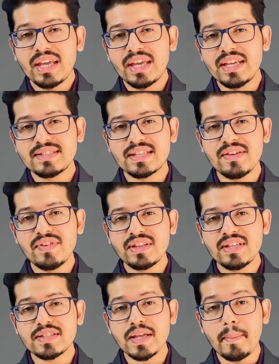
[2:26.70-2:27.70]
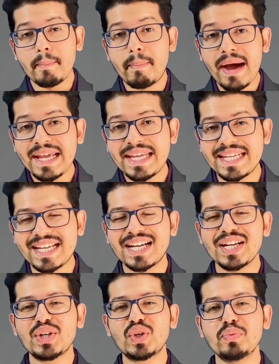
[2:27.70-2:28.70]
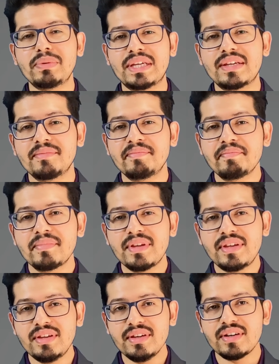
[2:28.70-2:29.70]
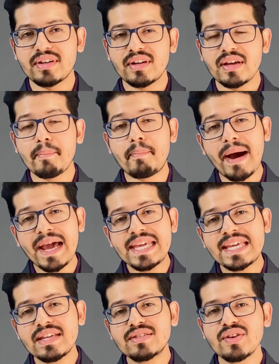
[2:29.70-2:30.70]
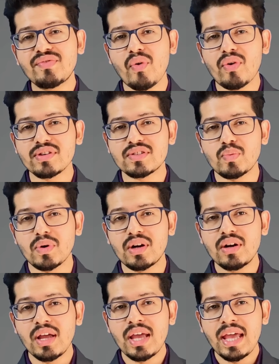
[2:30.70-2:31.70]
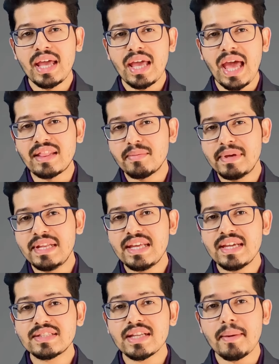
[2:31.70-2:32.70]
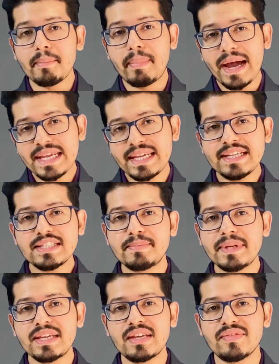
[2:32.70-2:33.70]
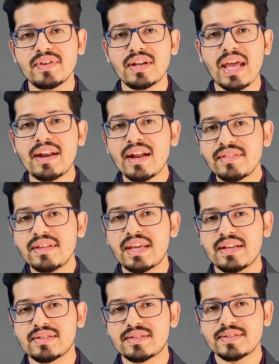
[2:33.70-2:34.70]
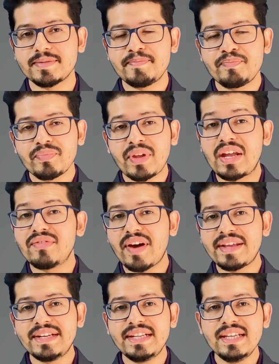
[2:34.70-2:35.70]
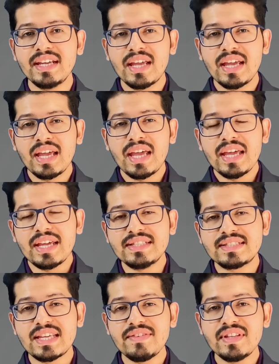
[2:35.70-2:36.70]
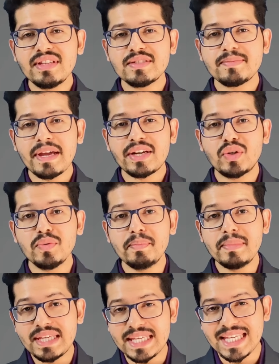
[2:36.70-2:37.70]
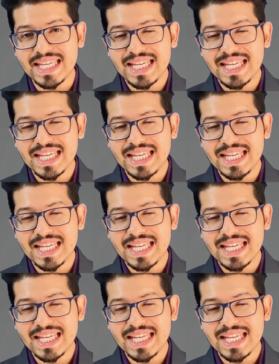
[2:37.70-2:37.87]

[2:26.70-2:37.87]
He's giving this bike to me. Here, bike is the focus word and the meaning is bike is being given and nothing else. And finally, he's giving this bike to me.